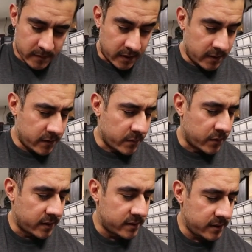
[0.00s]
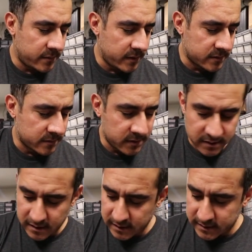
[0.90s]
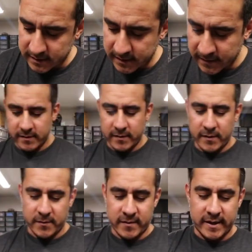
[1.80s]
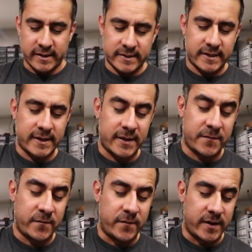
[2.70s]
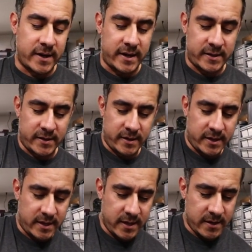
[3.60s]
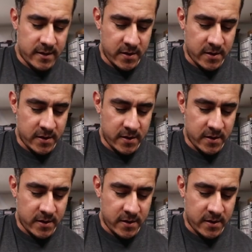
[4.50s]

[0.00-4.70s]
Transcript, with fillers: another boy. Damn, that's some sick odds. All right, and finally,